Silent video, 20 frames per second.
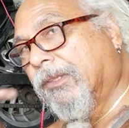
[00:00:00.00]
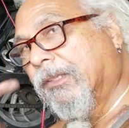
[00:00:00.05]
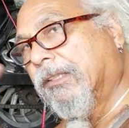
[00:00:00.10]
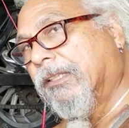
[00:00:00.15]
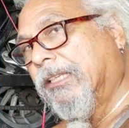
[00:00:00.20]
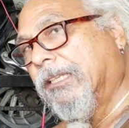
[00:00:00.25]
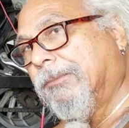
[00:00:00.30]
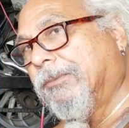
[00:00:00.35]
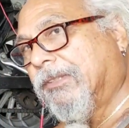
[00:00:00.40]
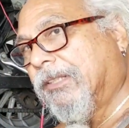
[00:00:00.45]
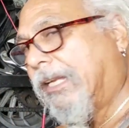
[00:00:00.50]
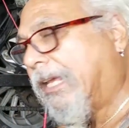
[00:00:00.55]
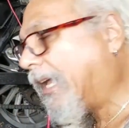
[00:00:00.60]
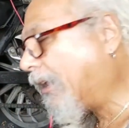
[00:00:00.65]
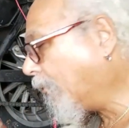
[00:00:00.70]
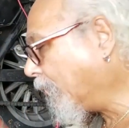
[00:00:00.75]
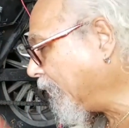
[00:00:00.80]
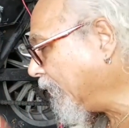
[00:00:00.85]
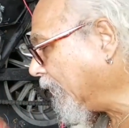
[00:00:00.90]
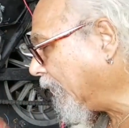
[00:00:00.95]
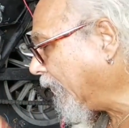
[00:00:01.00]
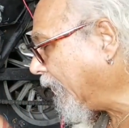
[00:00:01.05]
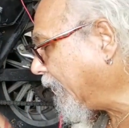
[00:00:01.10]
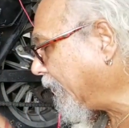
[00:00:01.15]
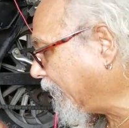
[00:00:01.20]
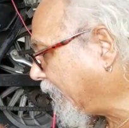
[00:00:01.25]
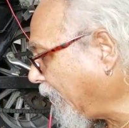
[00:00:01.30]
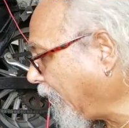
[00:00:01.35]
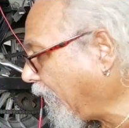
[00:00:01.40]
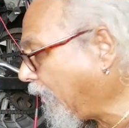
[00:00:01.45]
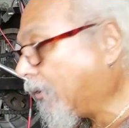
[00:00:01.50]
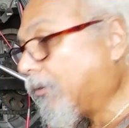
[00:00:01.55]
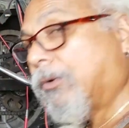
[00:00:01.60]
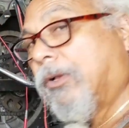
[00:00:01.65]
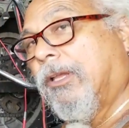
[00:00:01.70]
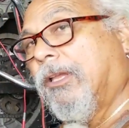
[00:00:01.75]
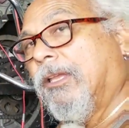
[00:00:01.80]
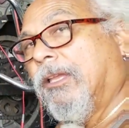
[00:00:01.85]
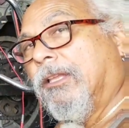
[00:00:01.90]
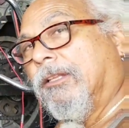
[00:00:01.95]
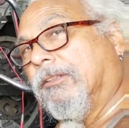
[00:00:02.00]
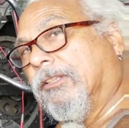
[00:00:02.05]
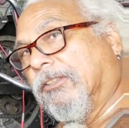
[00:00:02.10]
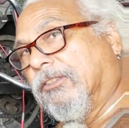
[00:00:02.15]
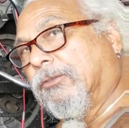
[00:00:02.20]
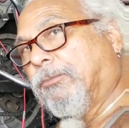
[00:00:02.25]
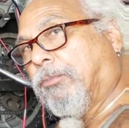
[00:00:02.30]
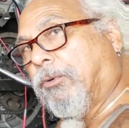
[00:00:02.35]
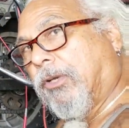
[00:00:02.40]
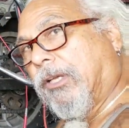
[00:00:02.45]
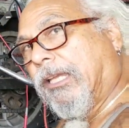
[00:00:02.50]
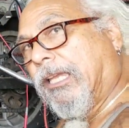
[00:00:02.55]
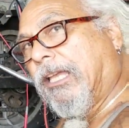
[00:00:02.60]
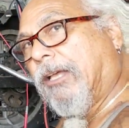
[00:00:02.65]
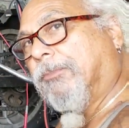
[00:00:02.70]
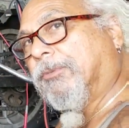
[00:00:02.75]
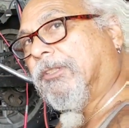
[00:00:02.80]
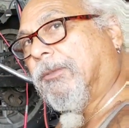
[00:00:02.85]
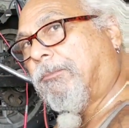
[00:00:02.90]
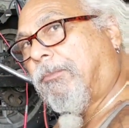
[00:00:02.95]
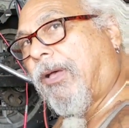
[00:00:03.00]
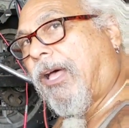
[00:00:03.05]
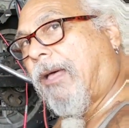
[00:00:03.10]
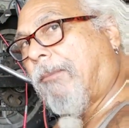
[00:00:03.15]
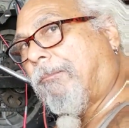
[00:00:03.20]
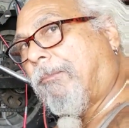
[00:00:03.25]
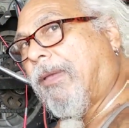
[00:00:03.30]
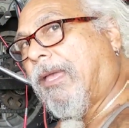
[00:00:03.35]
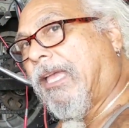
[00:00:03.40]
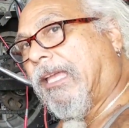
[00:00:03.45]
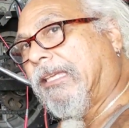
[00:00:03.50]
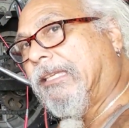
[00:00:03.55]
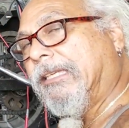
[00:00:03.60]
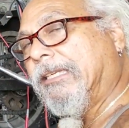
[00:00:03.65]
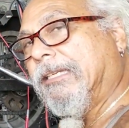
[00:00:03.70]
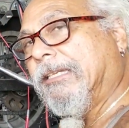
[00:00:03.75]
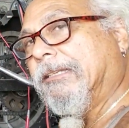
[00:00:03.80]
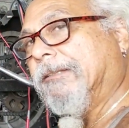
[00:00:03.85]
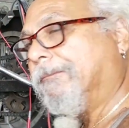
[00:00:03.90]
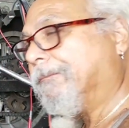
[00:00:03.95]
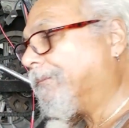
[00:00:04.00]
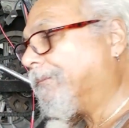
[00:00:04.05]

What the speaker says: keeps it out. When you let it go, the spring helps it pop back in.